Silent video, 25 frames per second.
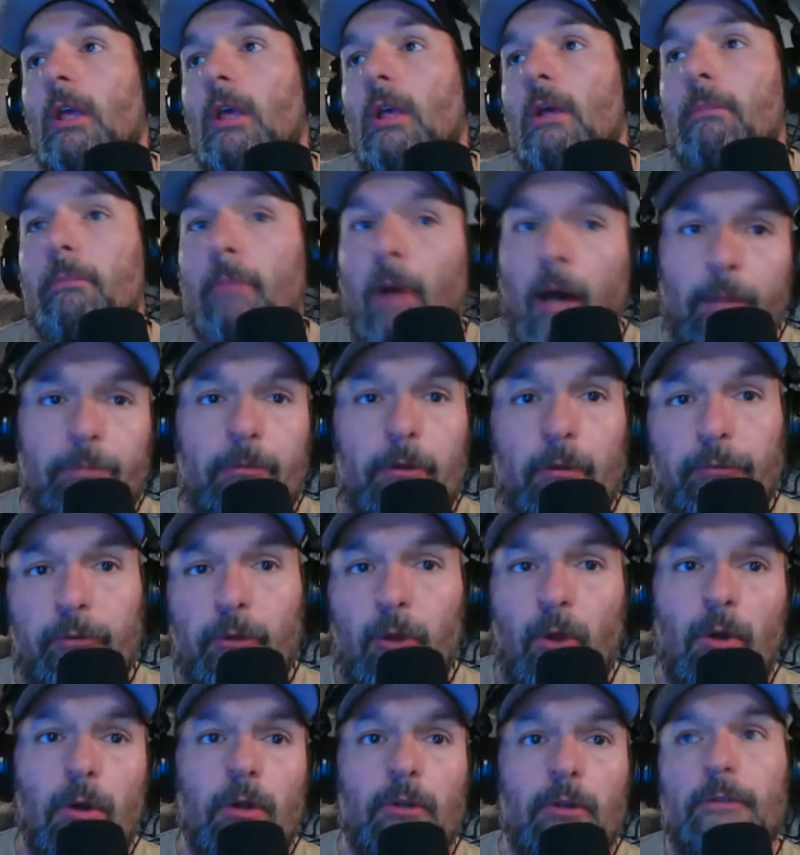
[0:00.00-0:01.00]
Mop the
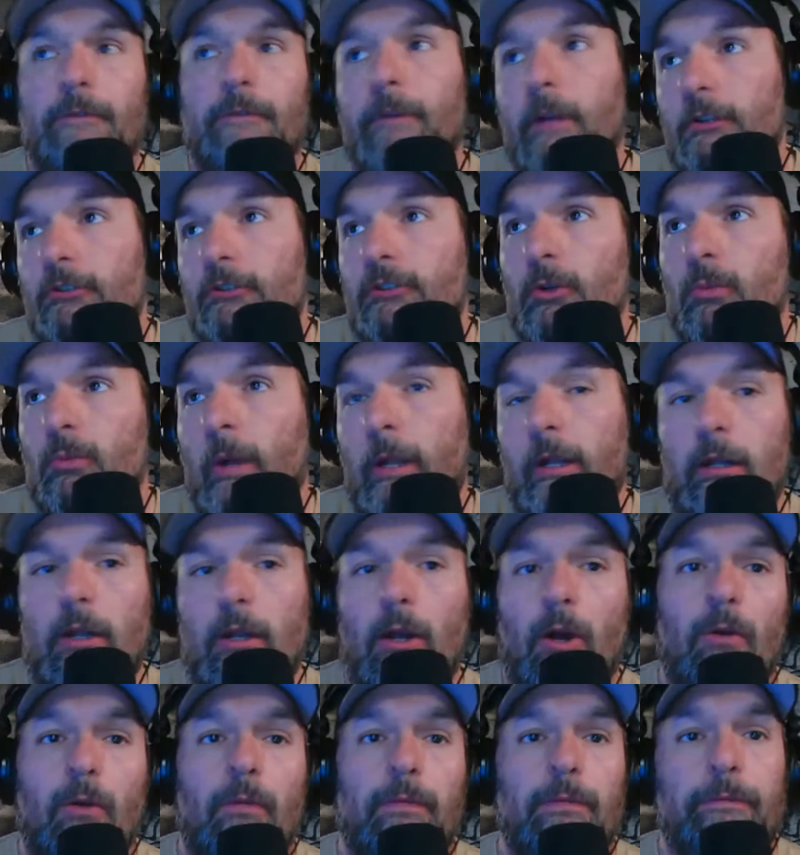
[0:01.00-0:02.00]
floors, fix a
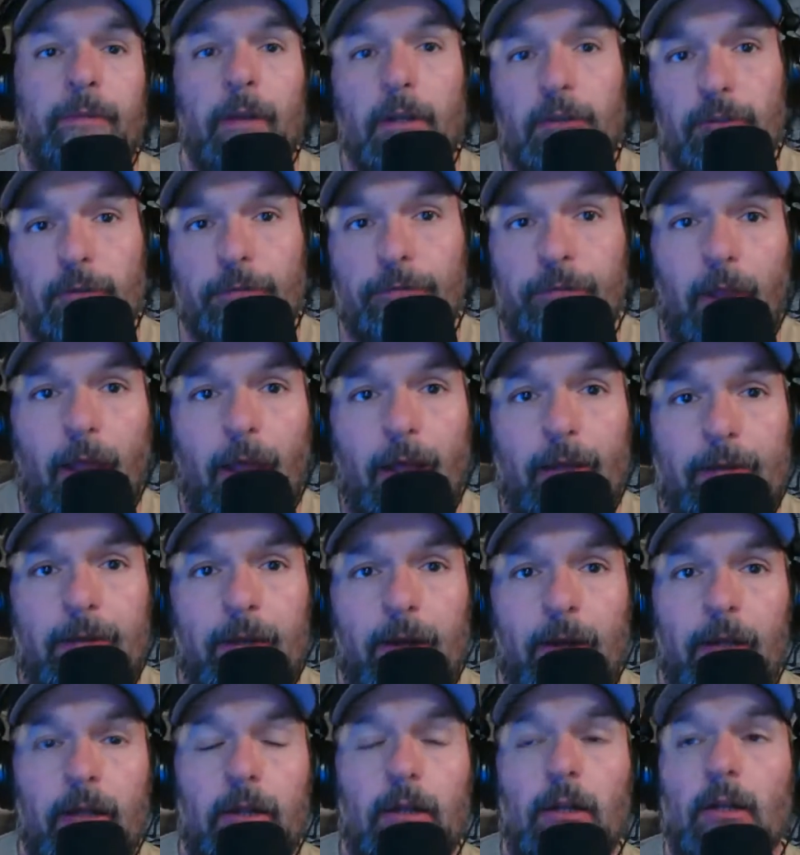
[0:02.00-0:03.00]
window, fix a flat
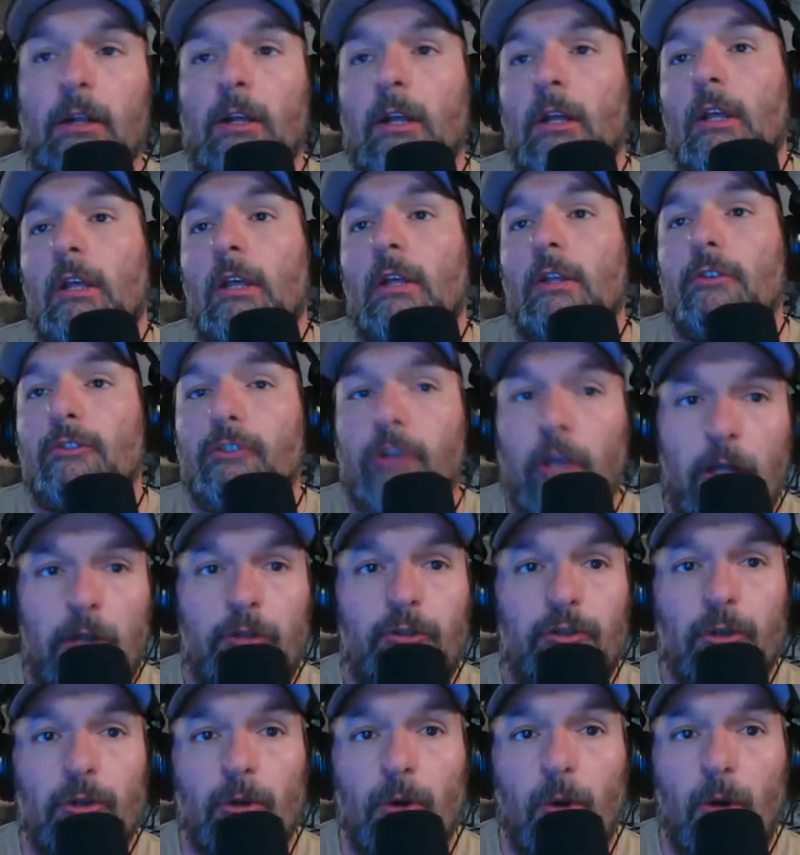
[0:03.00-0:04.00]
tire,
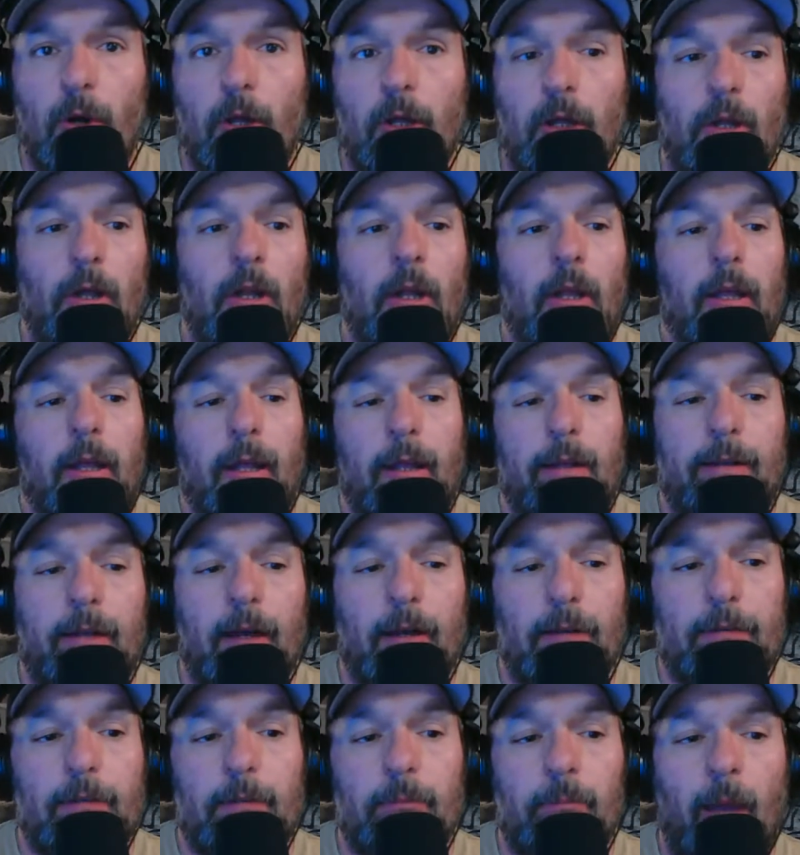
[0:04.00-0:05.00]
change your oil. It
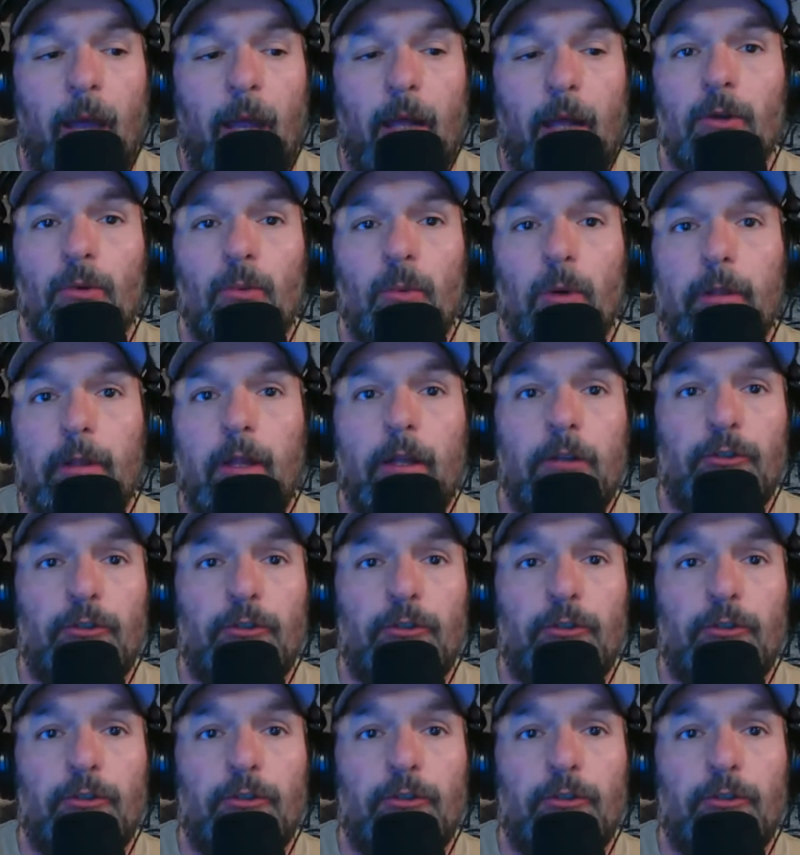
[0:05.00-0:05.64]
doesn't matter what they